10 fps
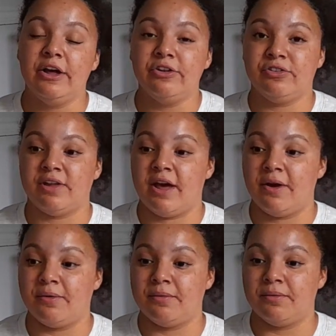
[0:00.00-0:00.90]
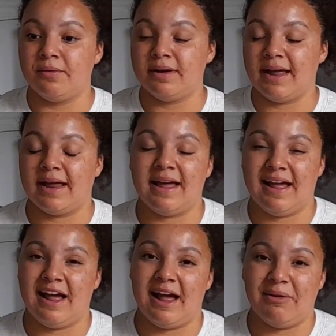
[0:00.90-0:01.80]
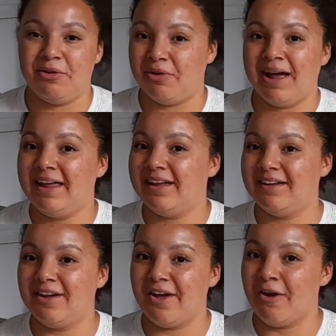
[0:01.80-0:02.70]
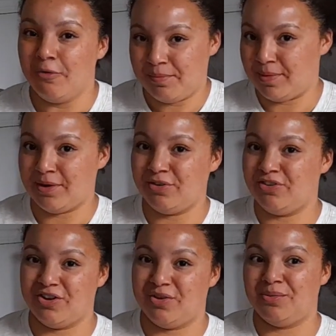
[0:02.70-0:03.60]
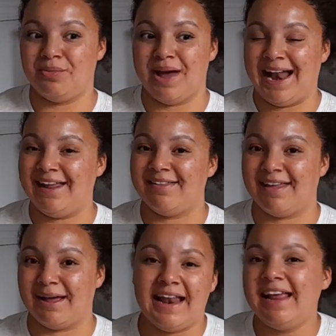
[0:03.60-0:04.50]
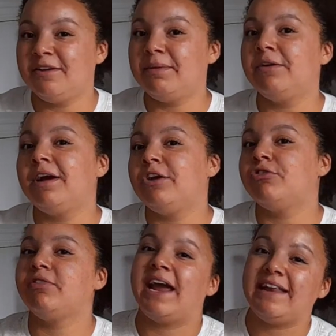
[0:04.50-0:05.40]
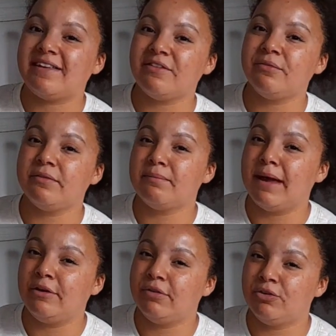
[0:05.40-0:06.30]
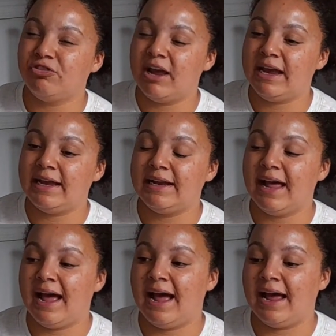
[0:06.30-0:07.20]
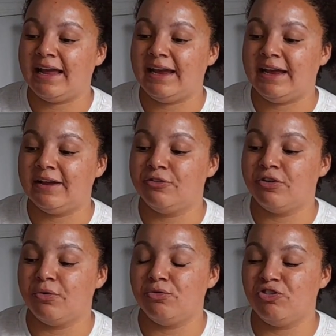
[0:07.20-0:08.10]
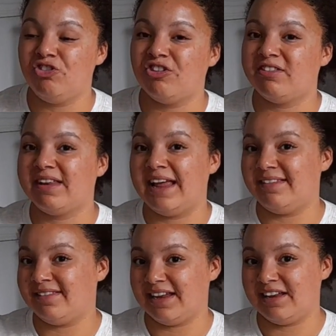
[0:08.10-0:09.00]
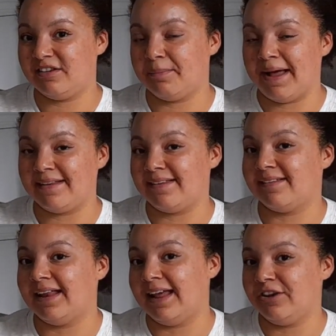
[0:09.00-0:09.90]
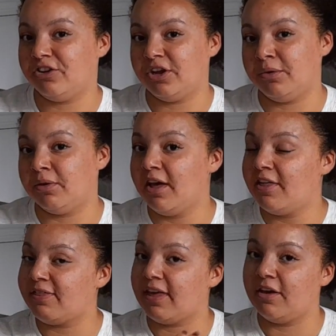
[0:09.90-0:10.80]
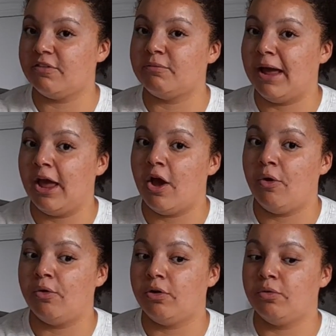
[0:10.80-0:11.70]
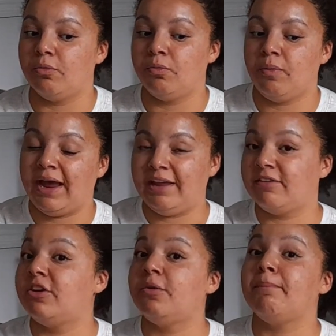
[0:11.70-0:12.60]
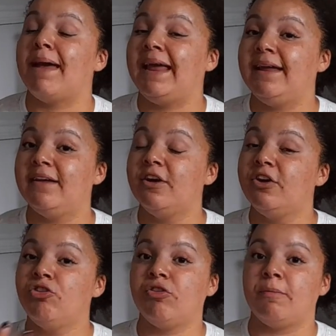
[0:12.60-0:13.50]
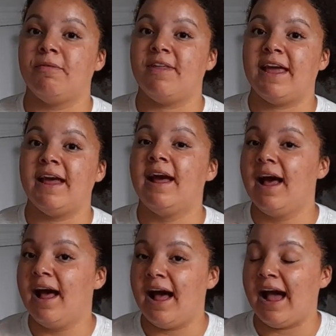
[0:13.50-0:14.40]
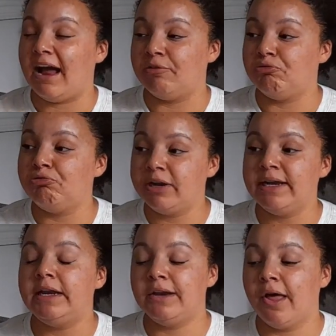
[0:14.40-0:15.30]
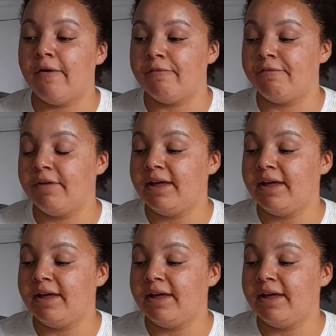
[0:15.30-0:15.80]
So like, I'm quite open to anything. I like to be quite creative with my crocheting. I don't just like sticking to patterns. I like to think of my own ways to make something. I really love